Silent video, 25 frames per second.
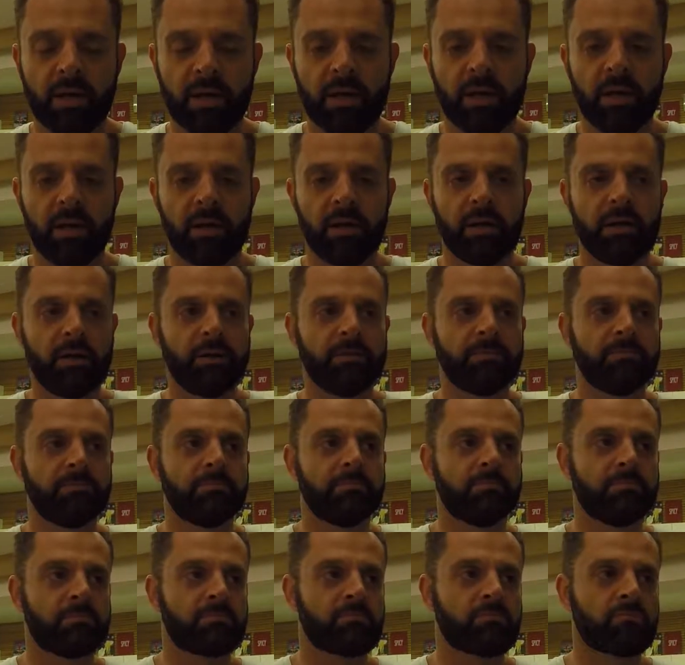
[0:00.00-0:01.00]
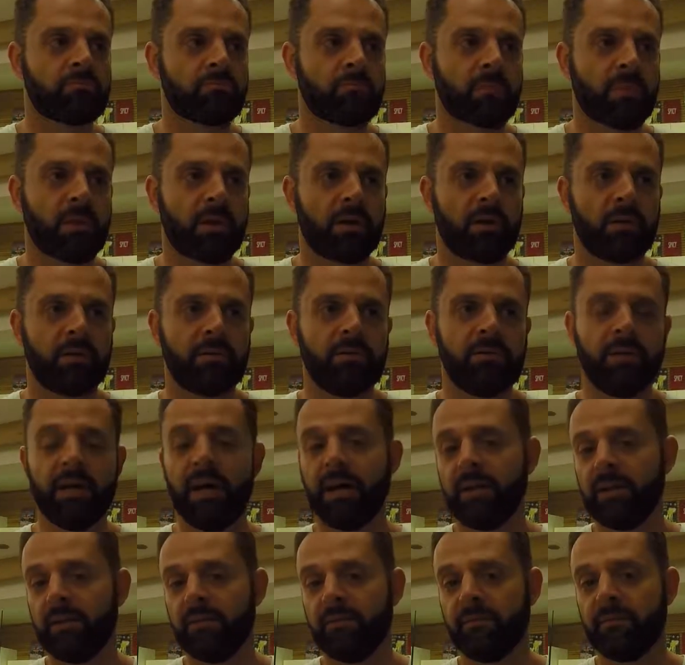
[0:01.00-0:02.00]

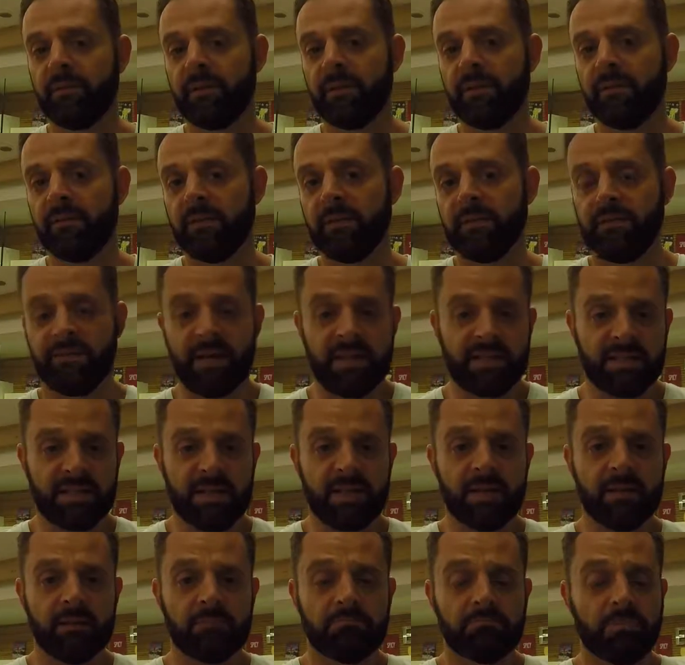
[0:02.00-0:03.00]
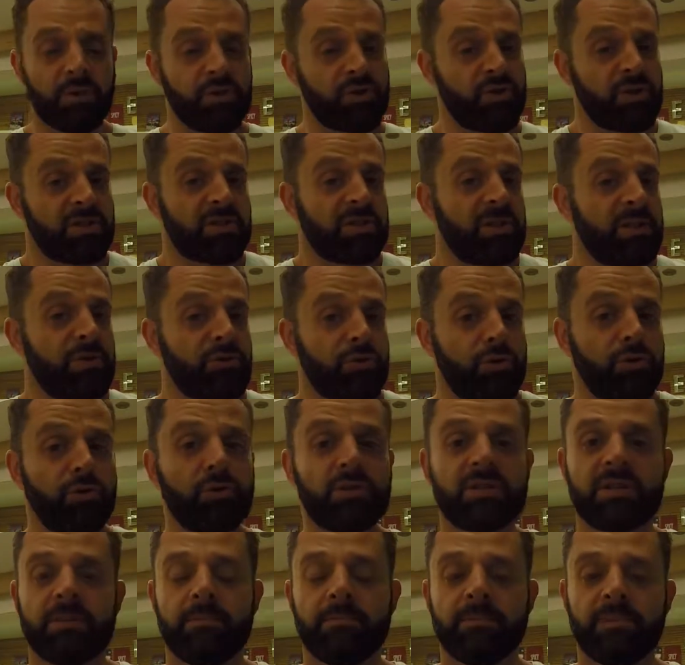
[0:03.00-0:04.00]
Not in investing, but just
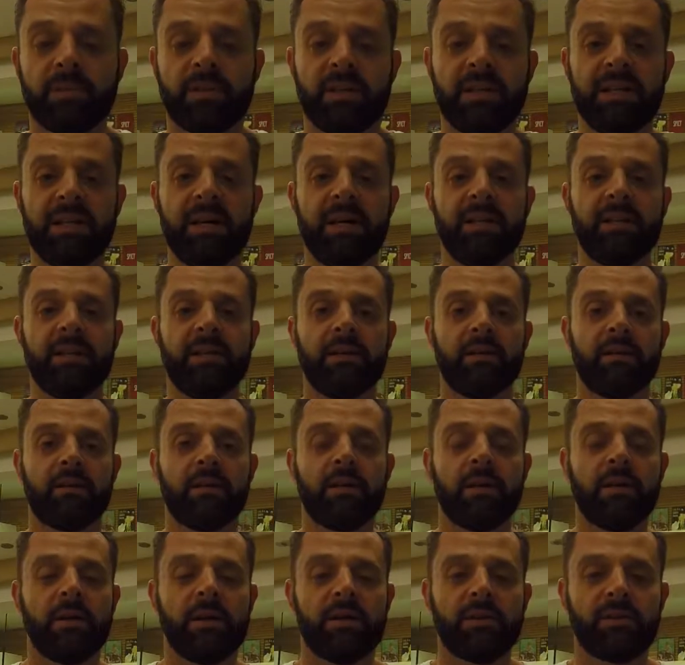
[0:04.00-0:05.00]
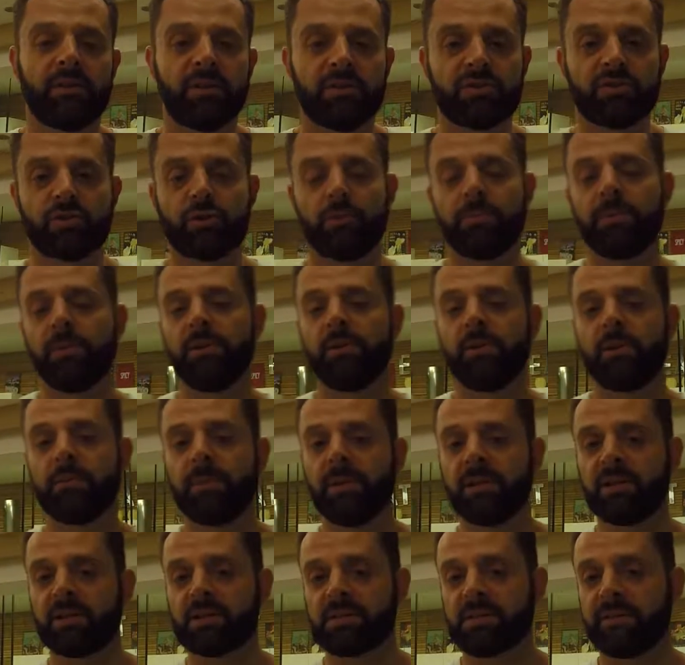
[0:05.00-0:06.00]
introduce them to the idea, to show them a little
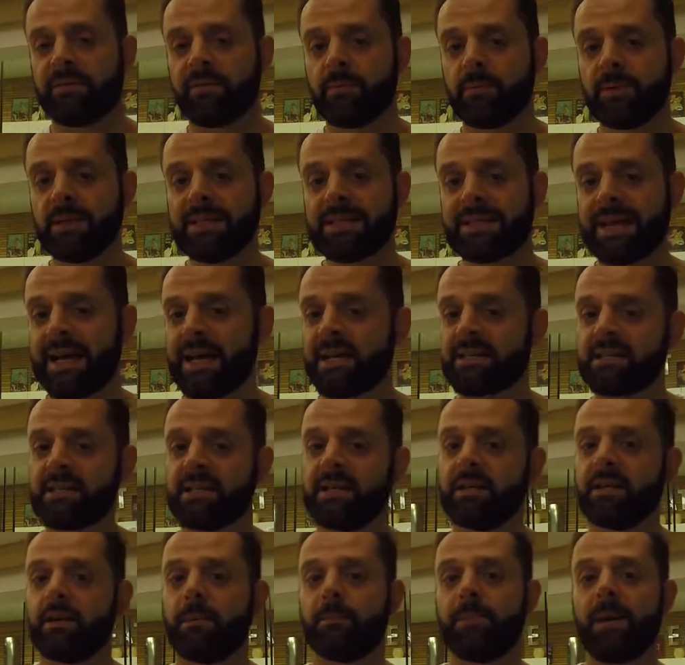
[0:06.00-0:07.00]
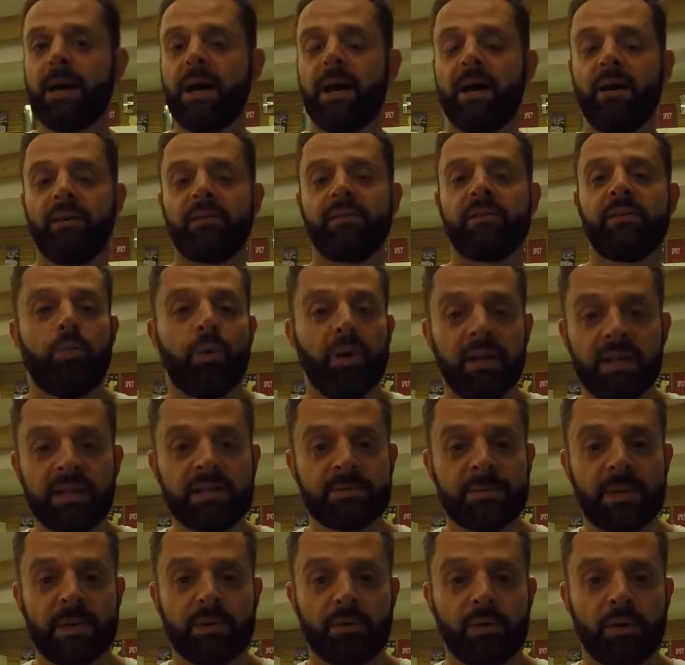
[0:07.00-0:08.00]
bit, because everybody's asking about what is
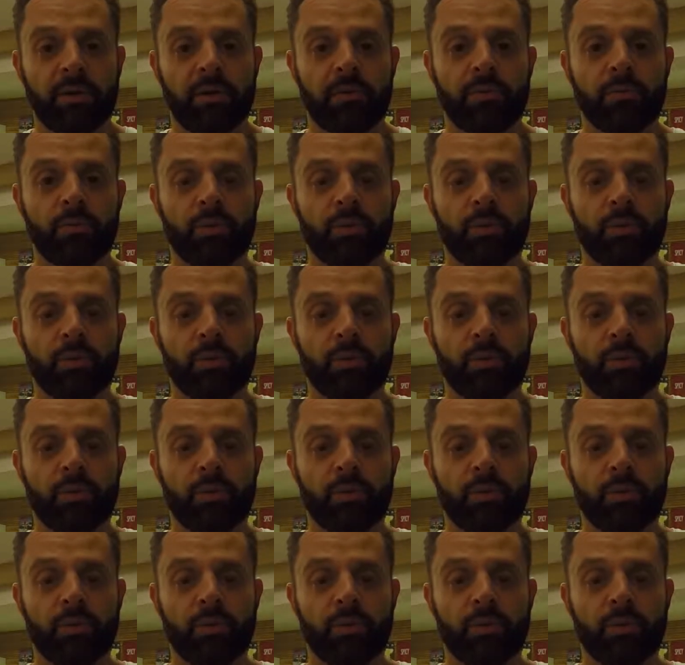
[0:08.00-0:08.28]
Bitcoin?